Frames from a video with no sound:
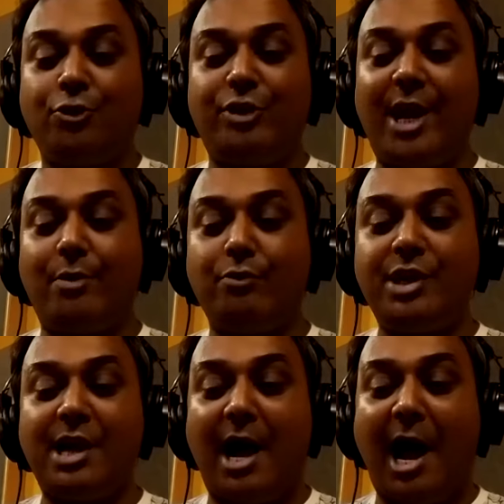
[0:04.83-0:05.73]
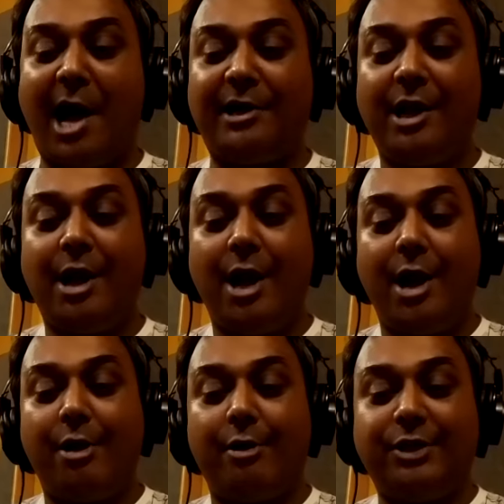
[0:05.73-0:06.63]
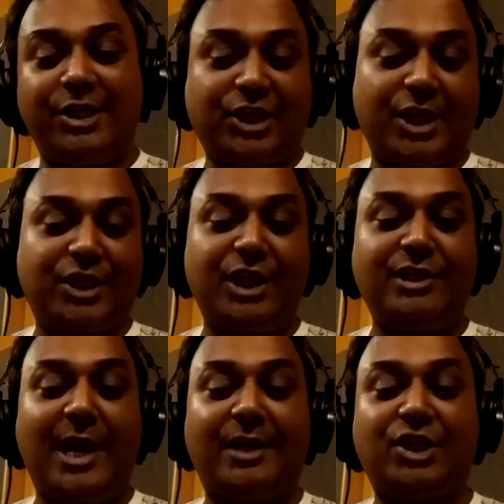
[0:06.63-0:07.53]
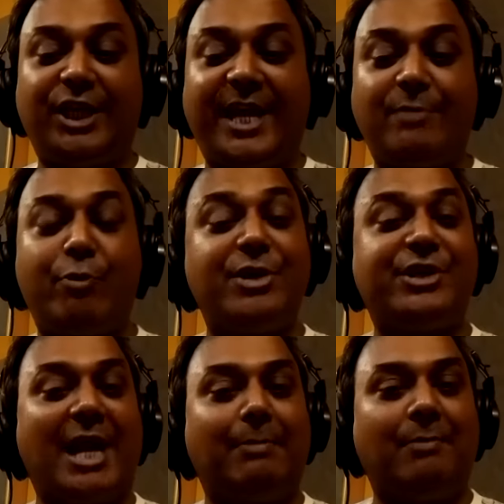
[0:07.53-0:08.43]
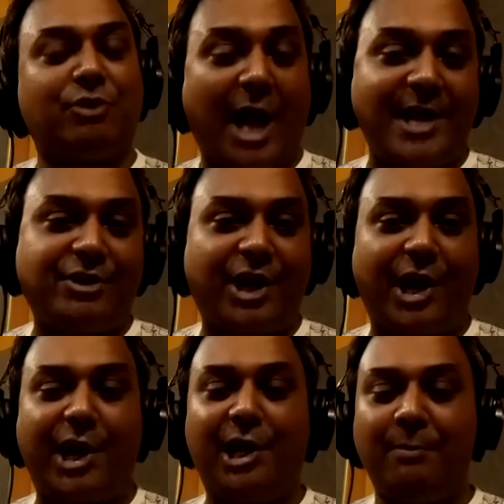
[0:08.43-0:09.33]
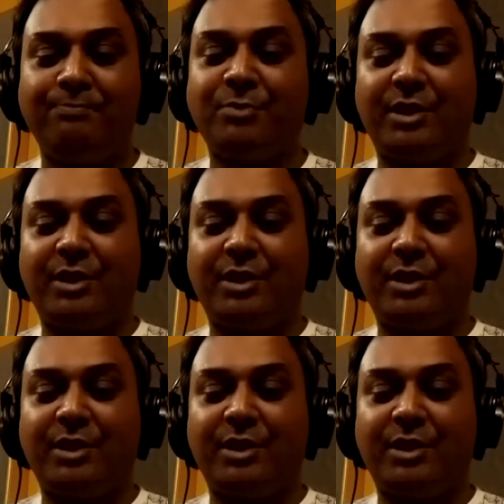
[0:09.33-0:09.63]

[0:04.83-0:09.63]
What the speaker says: Today we are discussing the second poetry album title